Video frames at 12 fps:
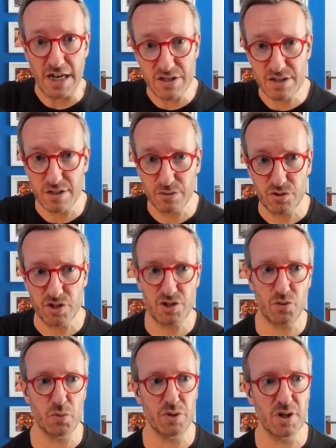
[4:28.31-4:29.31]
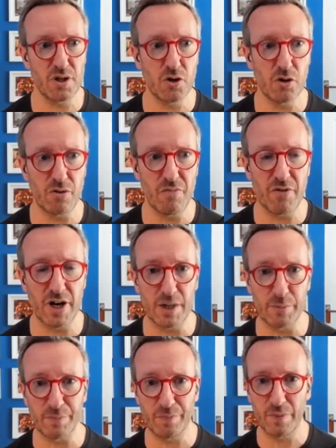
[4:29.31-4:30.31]
It's still just within your
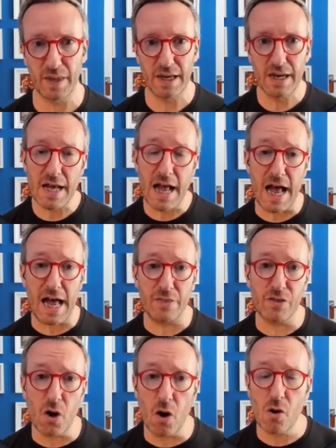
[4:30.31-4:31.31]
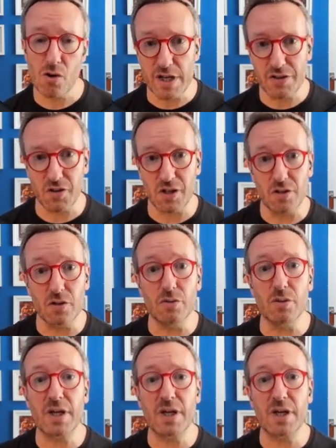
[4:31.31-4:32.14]
environment. And the only thing that you